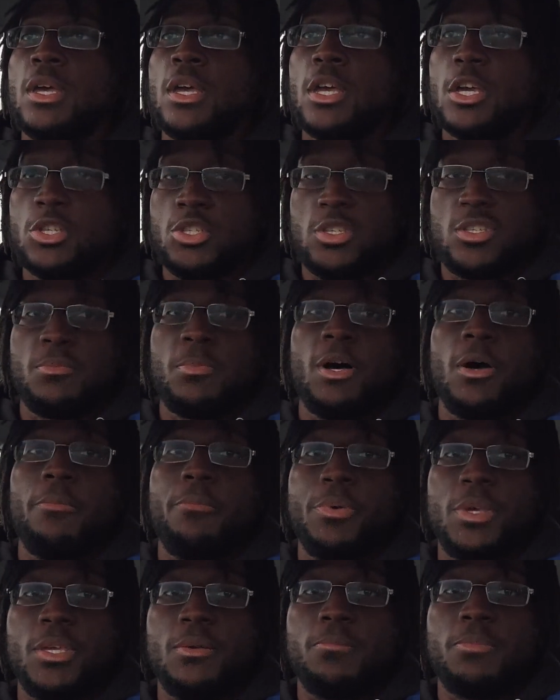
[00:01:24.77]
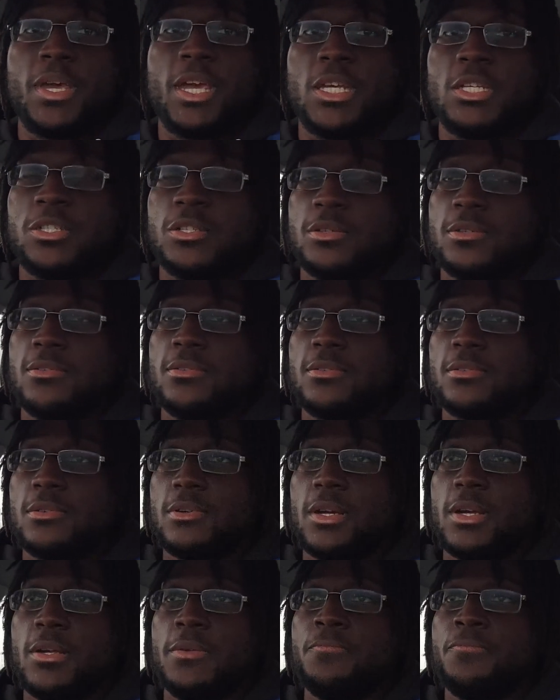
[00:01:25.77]
It's just about being patient,
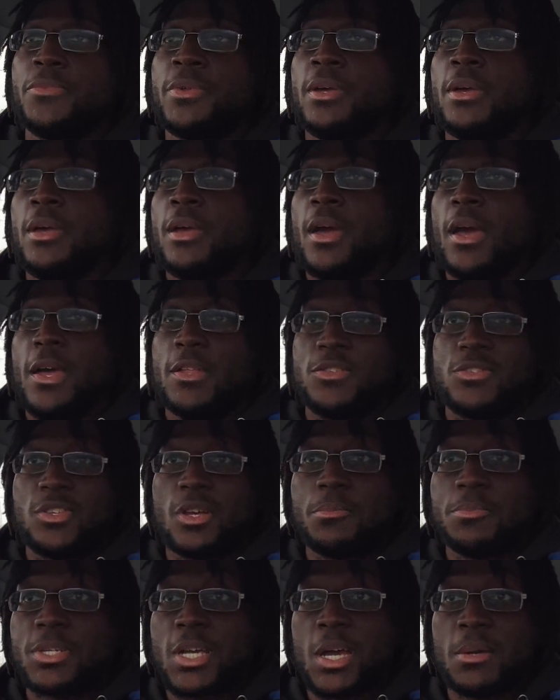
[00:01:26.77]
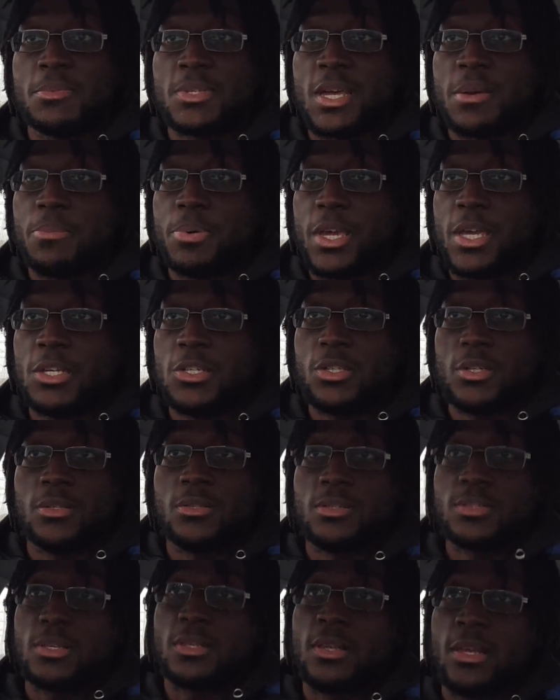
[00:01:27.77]
right? And sometimes that
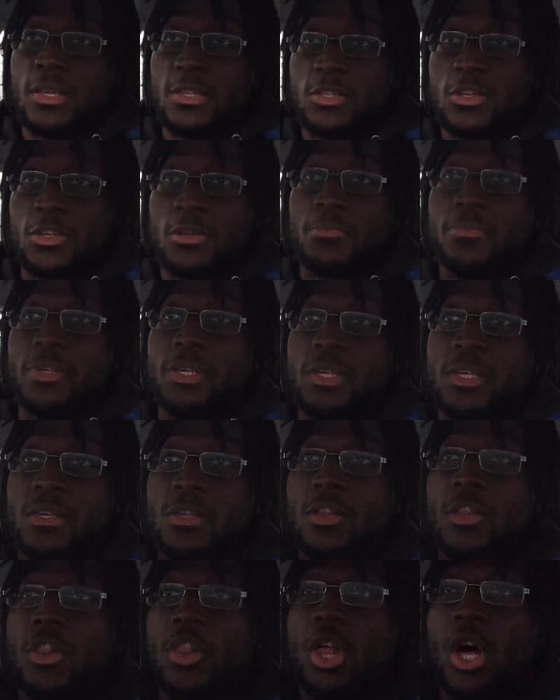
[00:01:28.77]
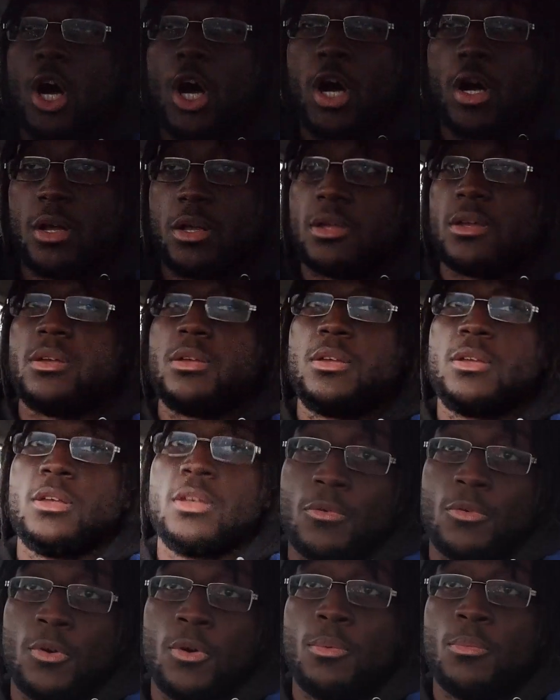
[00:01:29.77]
patience is gonna be long.
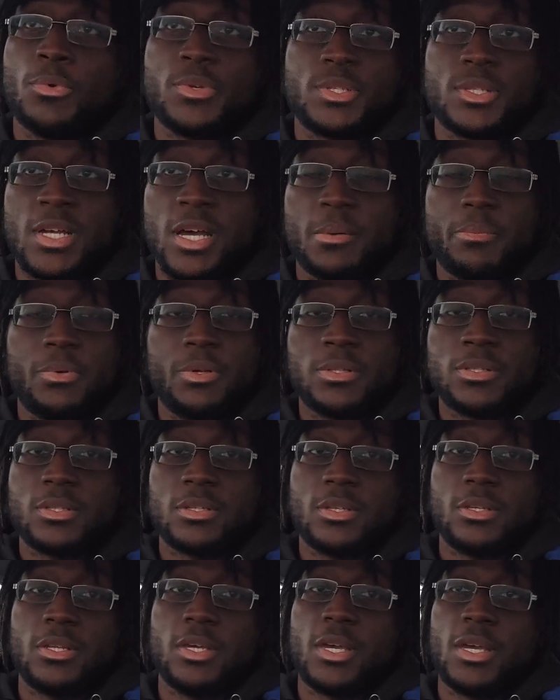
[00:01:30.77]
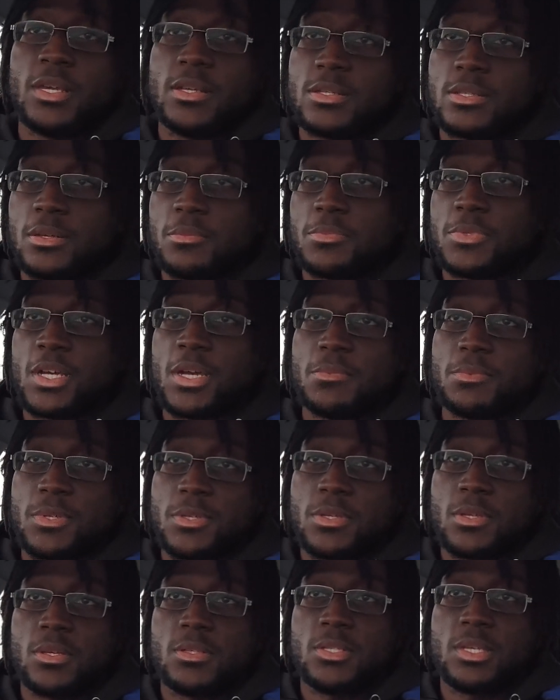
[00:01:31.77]
Rome was not built in a day. Sometimes it's
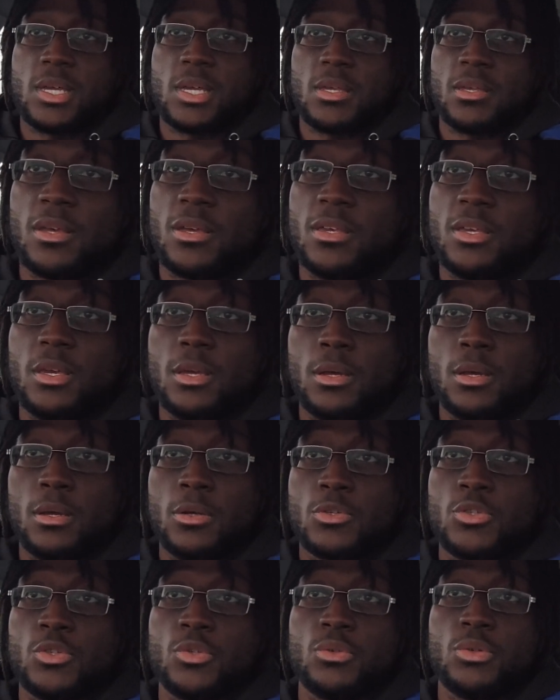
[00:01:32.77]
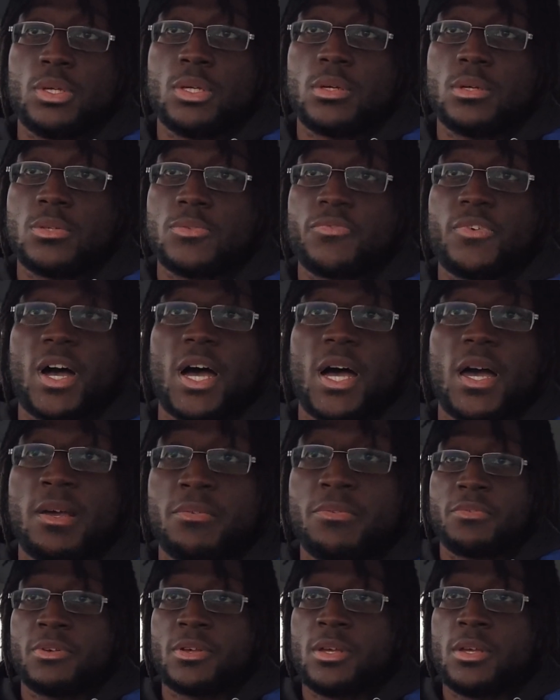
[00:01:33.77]
gonna take a year, 2 years, 5.